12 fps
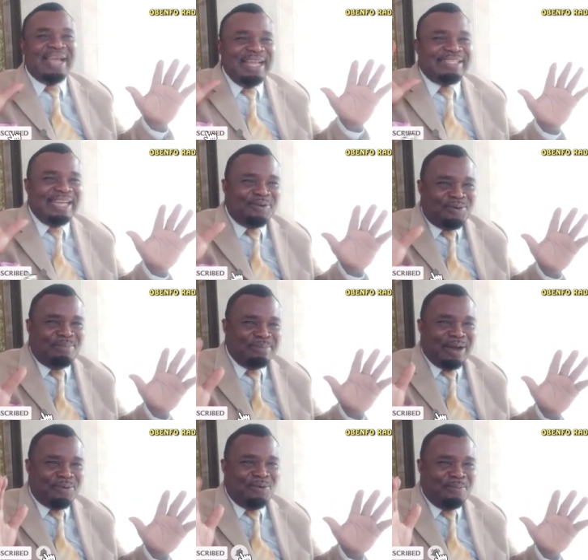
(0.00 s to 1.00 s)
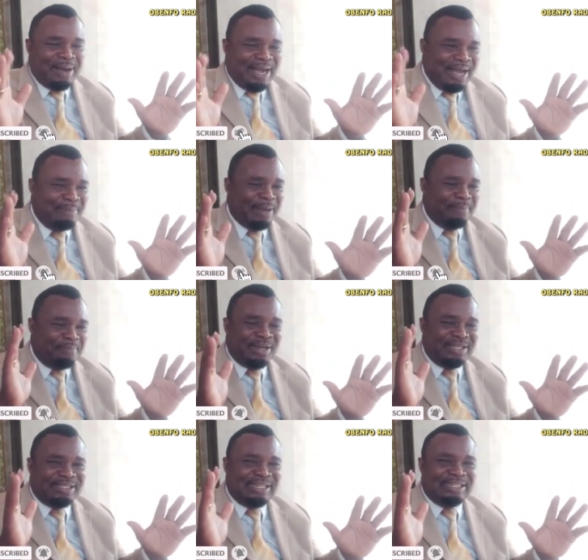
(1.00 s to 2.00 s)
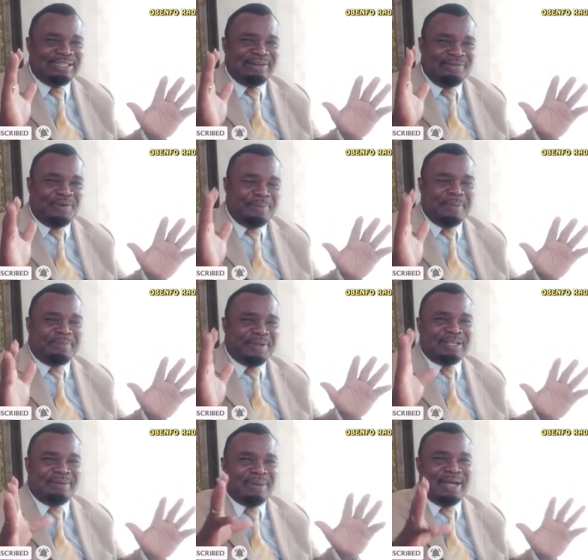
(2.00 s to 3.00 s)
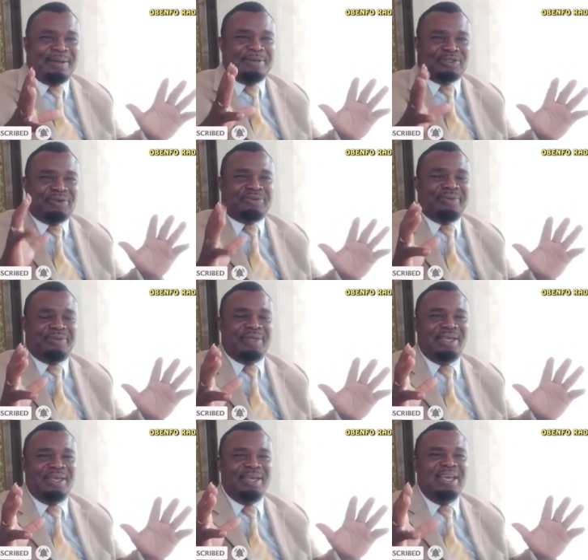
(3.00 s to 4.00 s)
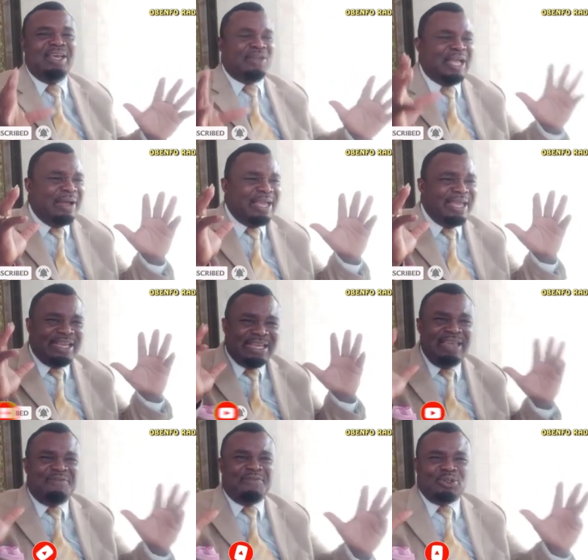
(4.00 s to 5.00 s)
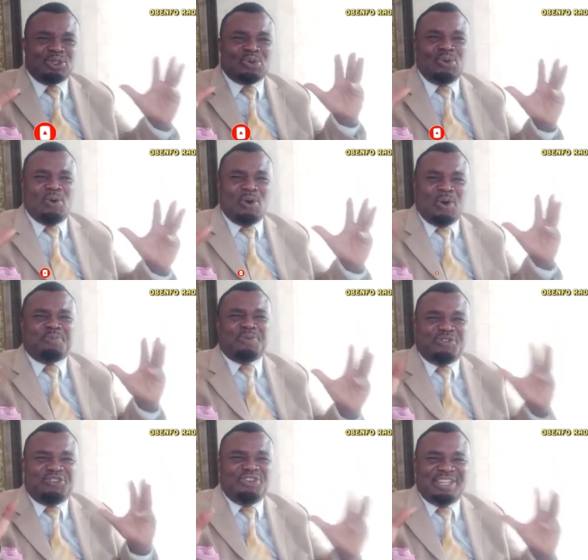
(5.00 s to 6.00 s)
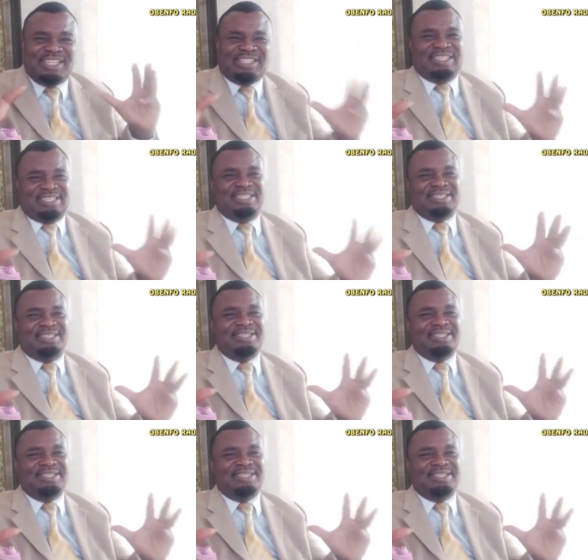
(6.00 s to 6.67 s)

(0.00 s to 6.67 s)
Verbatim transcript: It's a number one Mahama, President, former President Mahama, sorry. He give you so opportunity.